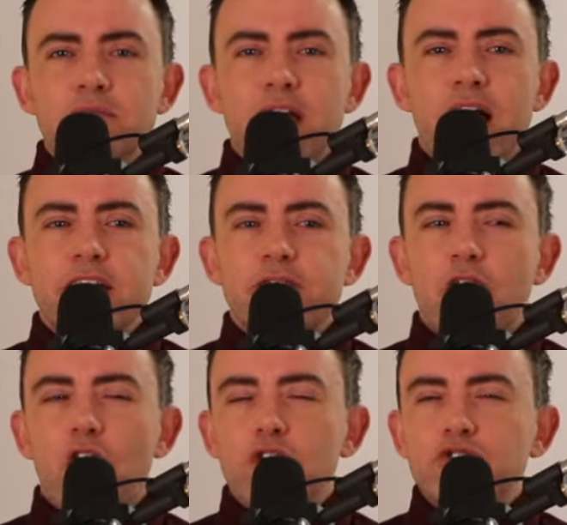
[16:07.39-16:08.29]
kind of
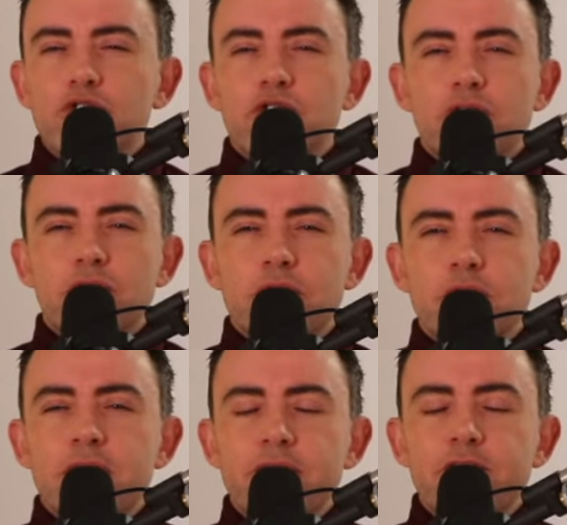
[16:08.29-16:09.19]
on your,
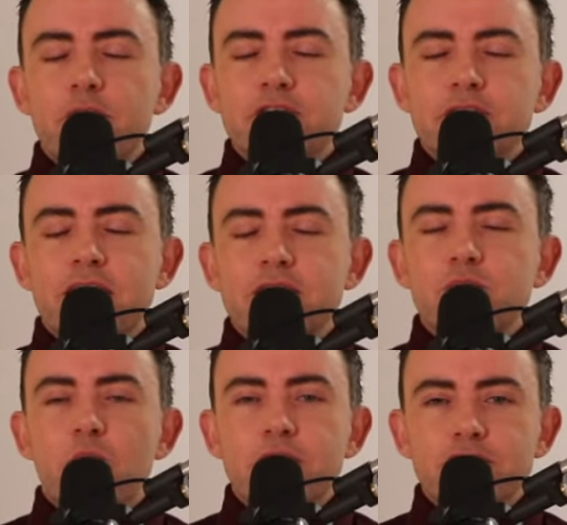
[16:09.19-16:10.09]
if you understand
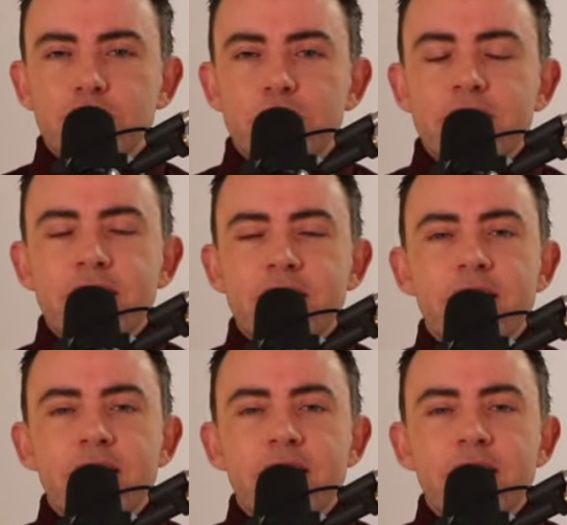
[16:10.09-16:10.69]
what we're doing,